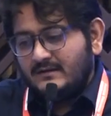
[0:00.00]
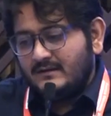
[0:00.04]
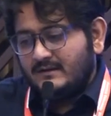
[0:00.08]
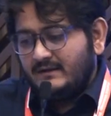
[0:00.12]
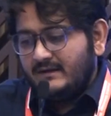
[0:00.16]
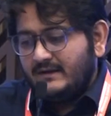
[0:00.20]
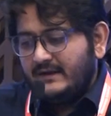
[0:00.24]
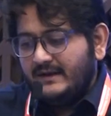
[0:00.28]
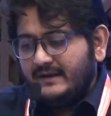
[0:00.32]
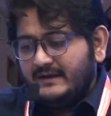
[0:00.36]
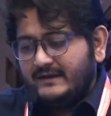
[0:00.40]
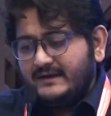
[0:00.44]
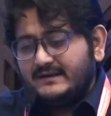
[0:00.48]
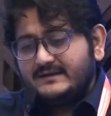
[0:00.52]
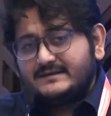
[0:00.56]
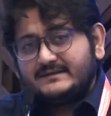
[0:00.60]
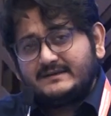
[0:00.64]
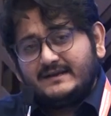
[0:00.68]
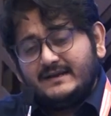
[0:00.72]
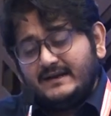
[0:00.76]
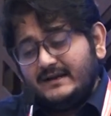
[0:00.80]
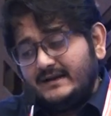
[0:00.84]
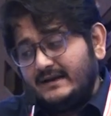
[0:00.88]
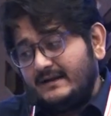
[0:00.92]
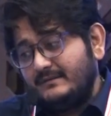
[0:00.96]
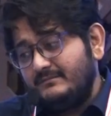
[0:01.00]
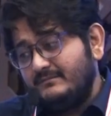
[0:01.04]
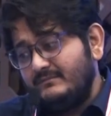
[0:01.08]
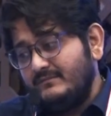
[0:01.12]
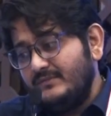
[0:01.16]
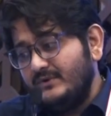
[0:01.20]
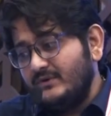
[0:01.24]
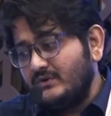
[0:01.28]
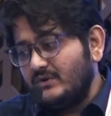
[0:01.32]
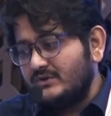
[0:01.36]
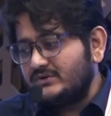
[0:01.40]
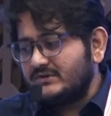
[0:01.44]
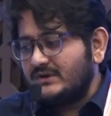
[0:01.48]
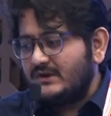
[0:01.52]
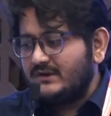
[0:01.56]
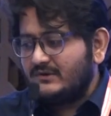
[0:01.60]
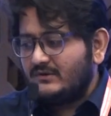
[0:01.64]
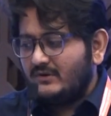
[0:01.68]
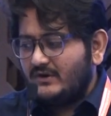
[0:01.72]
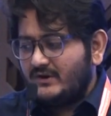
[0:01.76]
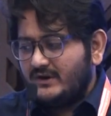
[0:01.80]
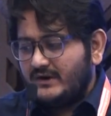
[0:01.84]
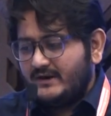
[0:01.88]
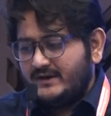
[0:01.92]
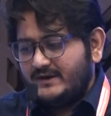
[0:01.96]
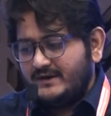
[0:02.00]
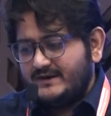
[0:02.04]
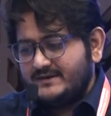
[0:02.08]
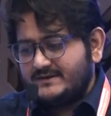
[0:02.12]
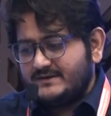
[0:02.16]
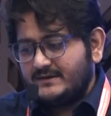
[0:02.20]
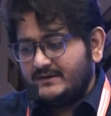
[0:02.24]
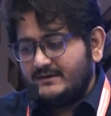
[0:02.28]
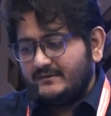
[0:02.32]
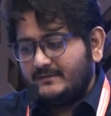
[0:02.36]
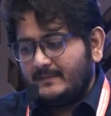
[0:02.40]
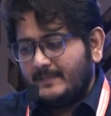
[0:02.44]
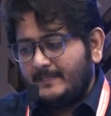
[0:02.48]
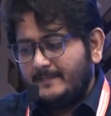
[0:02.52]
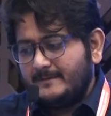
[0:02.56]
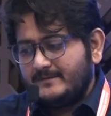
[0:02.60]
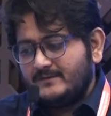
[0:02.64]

Increased skin and mucosal colonization.